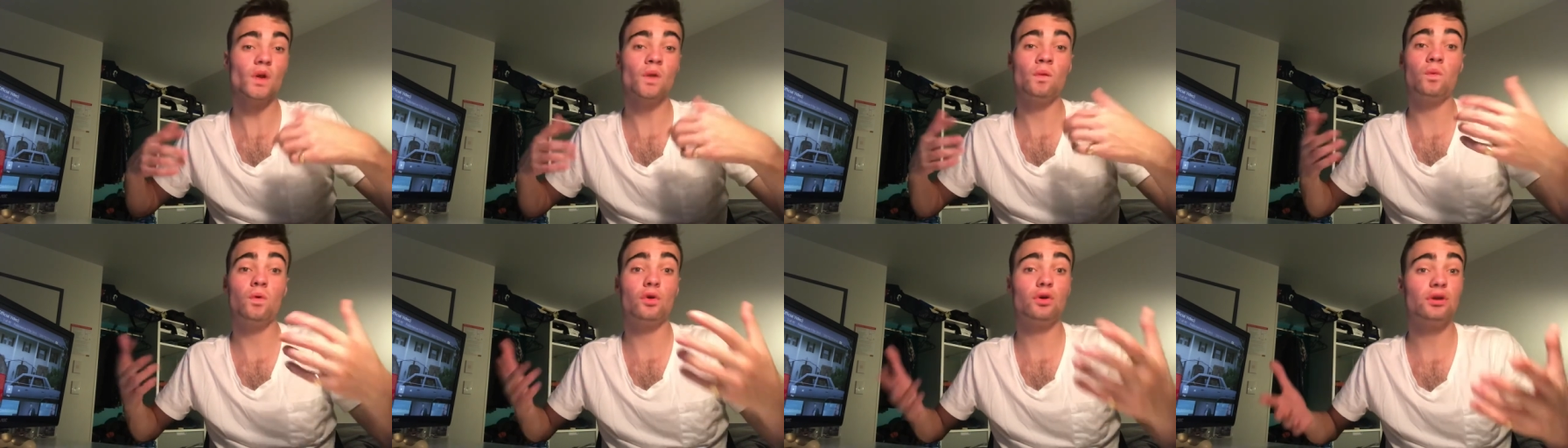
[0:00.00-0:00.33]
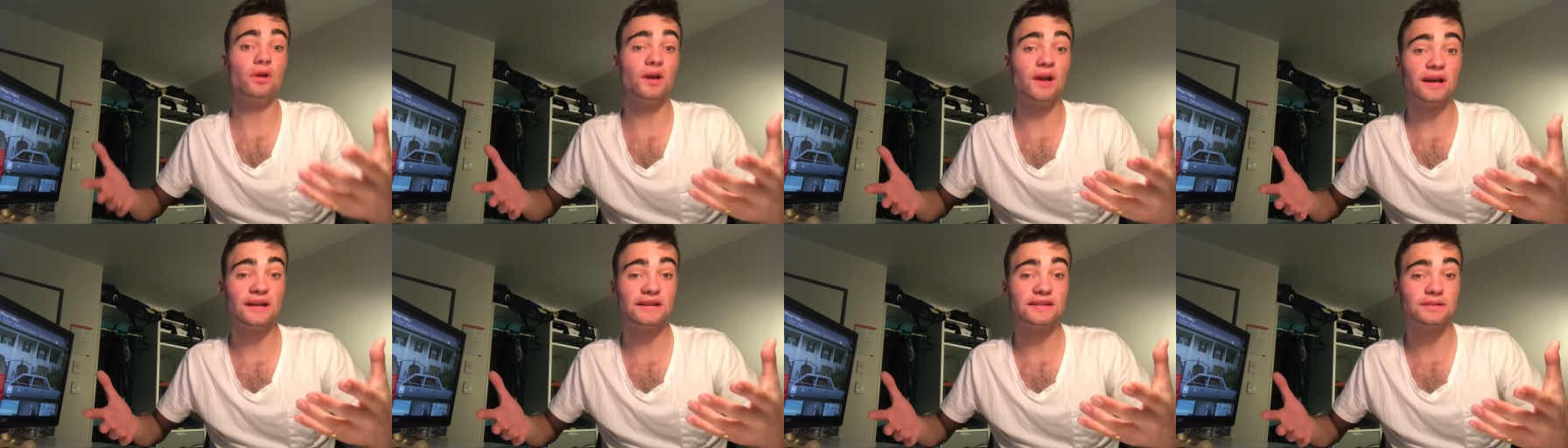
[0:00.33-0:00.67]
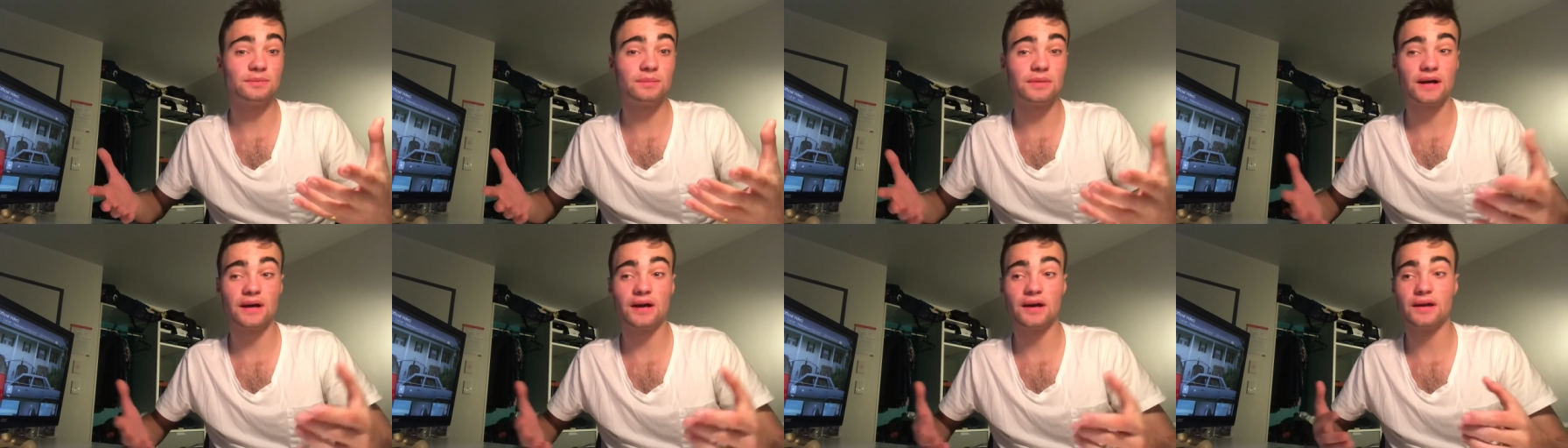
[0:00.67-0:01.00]
what you liked
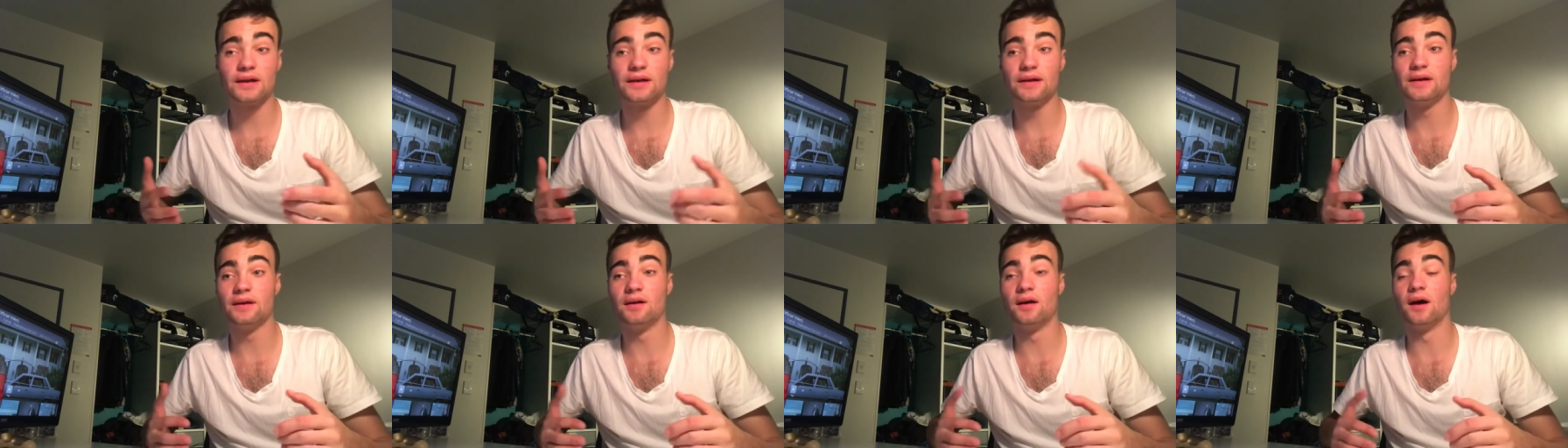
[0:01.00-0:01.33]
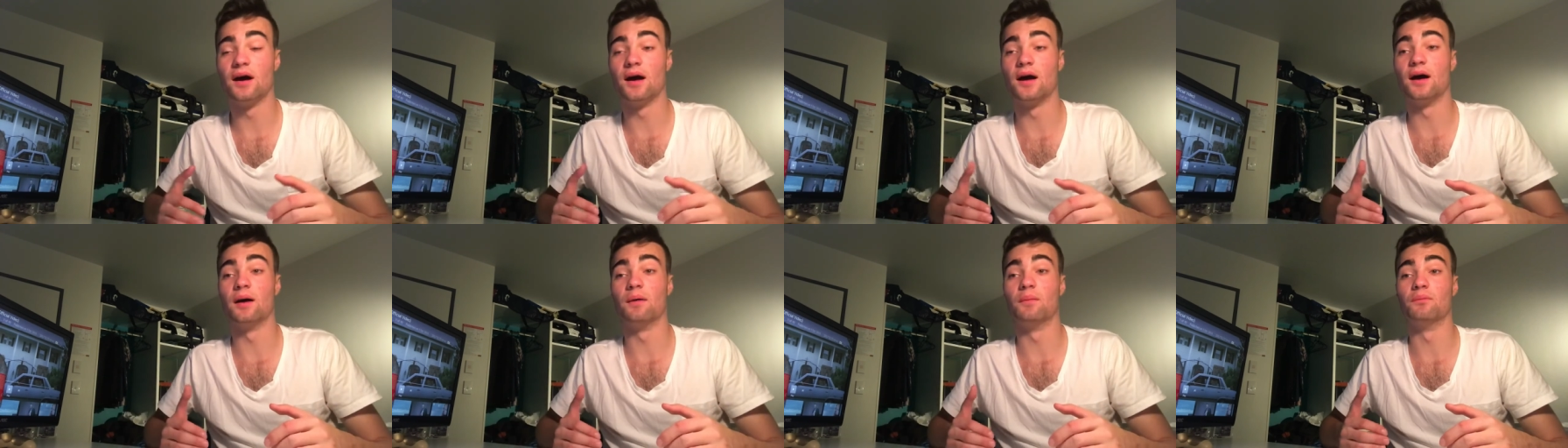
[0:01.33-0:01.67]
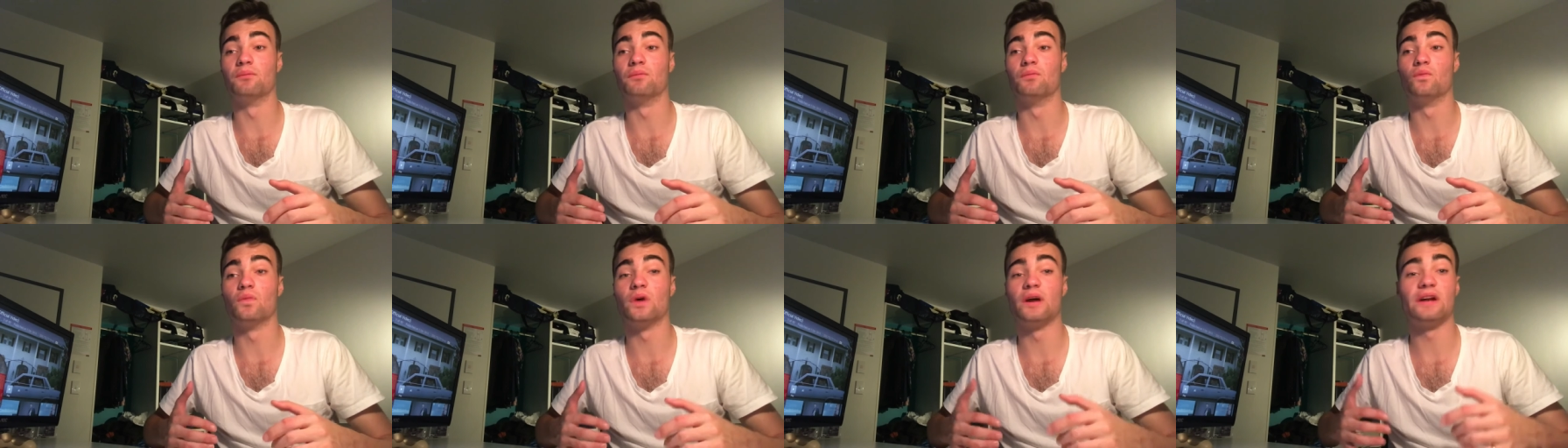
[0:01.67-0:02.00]
about it,
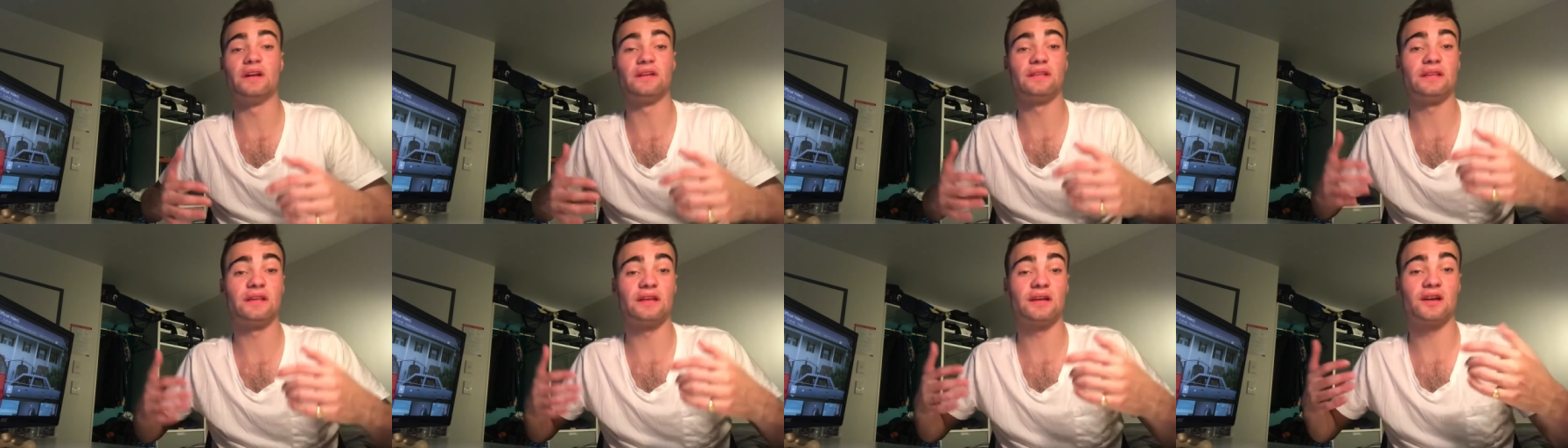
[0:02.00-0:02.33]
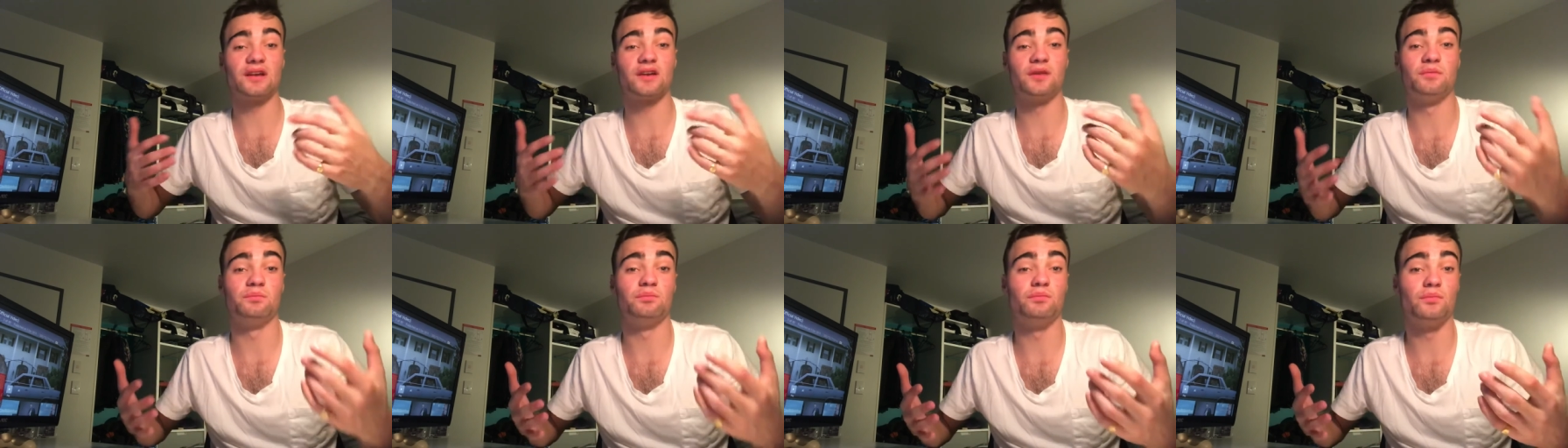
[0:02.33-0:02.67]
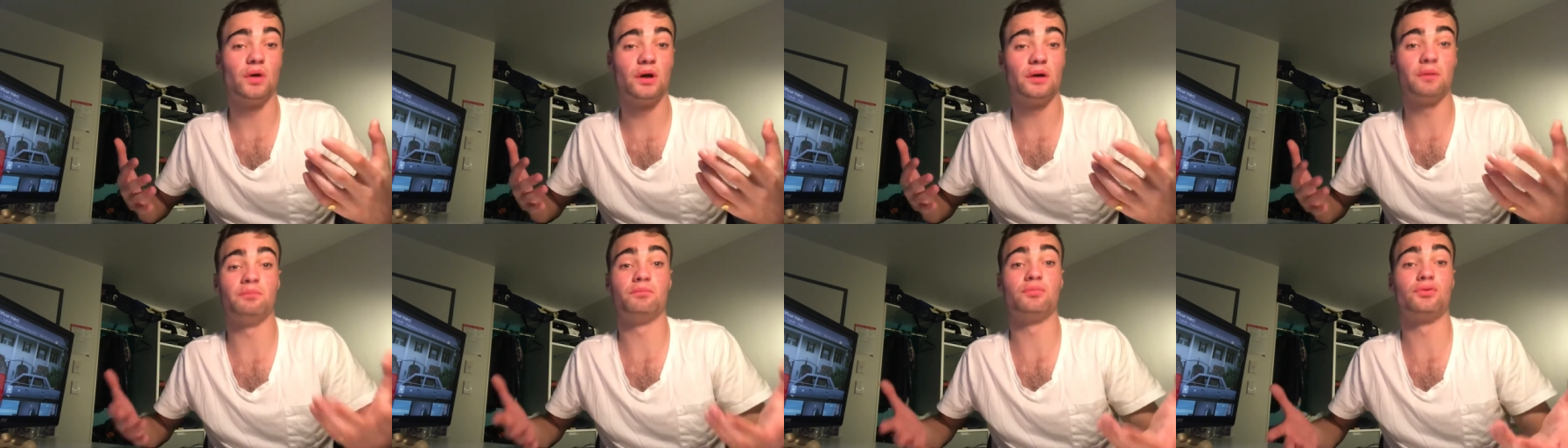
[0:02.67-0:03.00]
um, anything I can
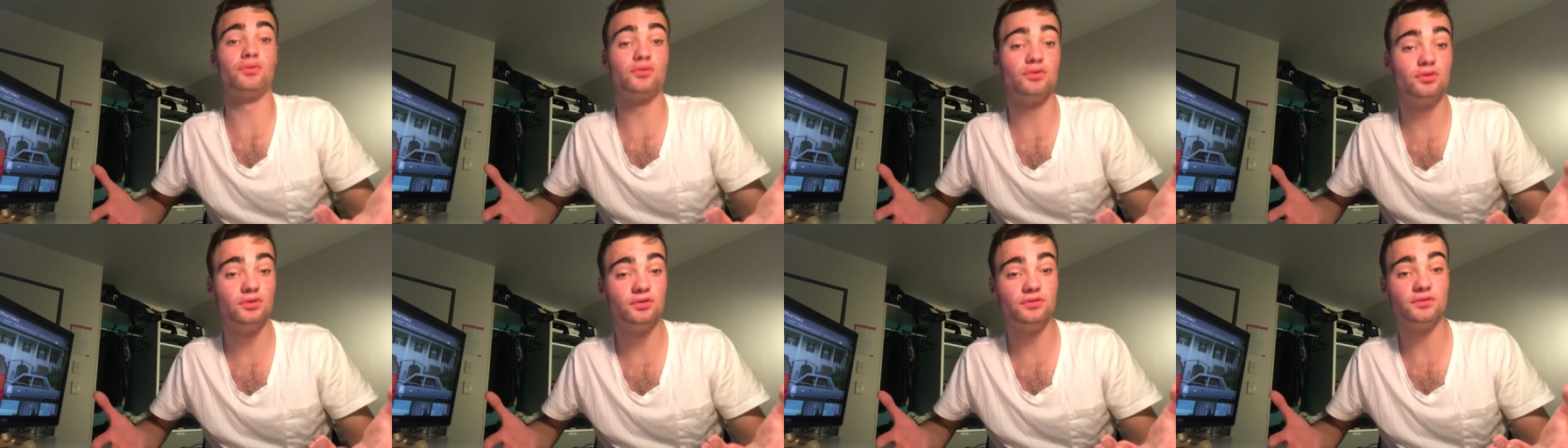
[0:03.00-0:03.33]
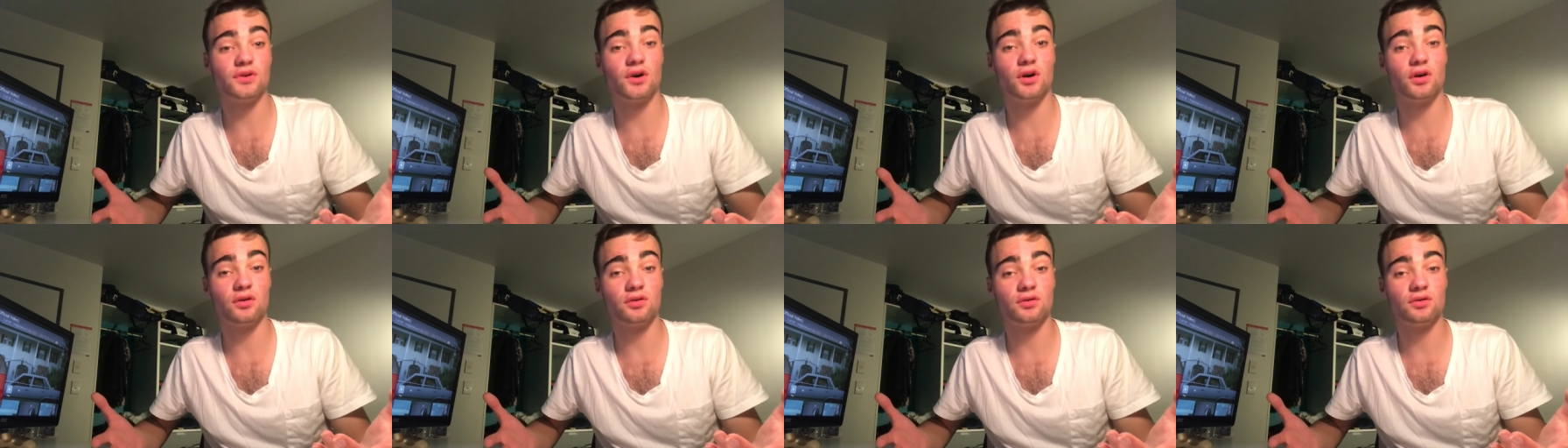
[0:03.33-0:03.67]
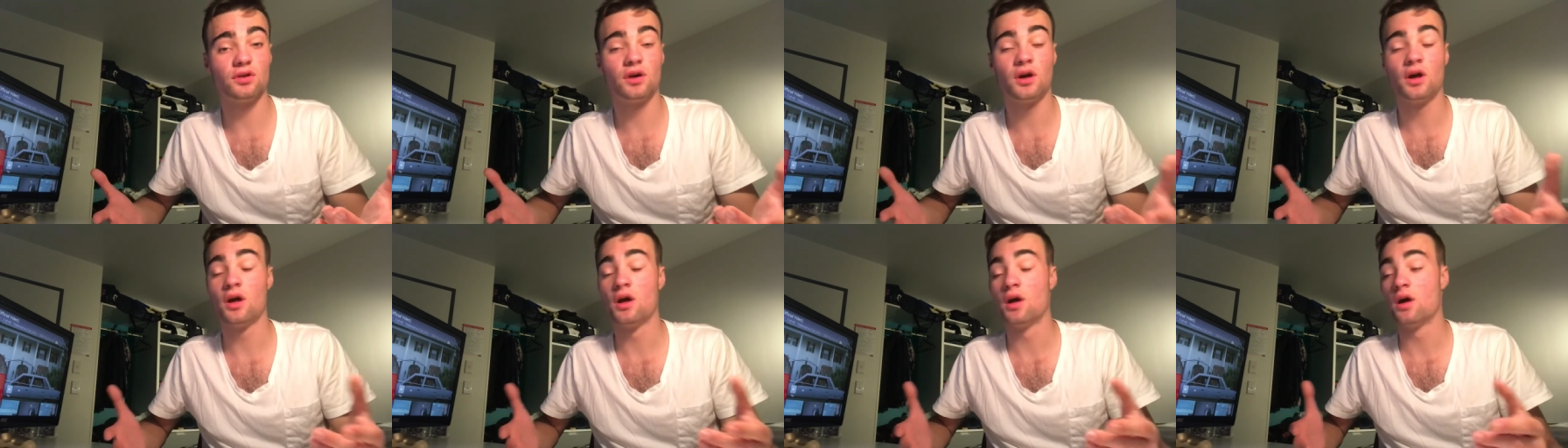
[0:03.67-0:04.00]
improve
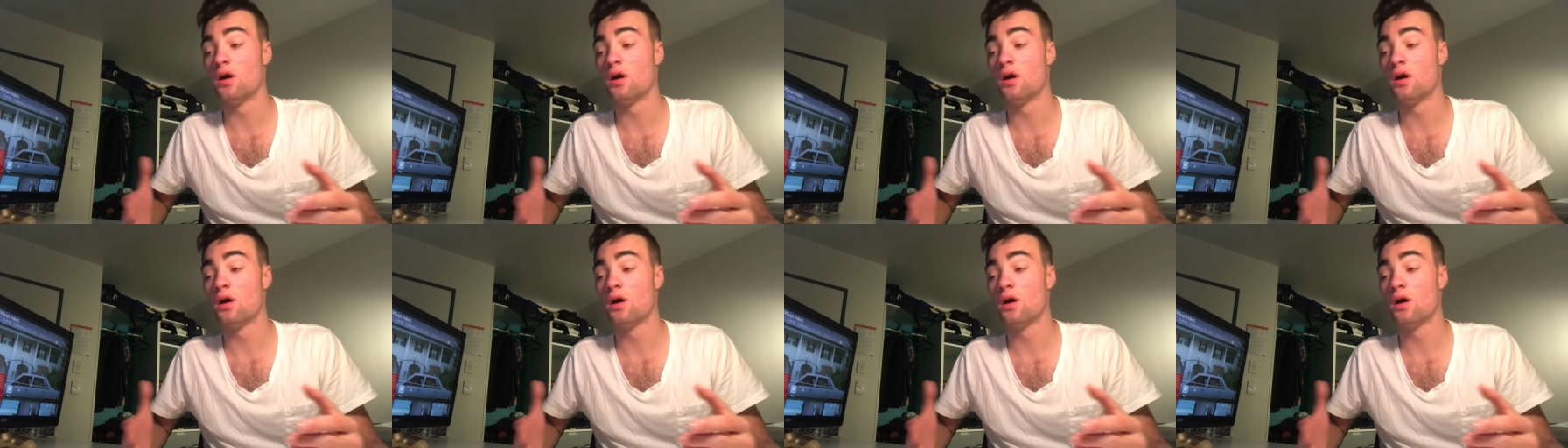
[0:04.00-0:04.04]
on,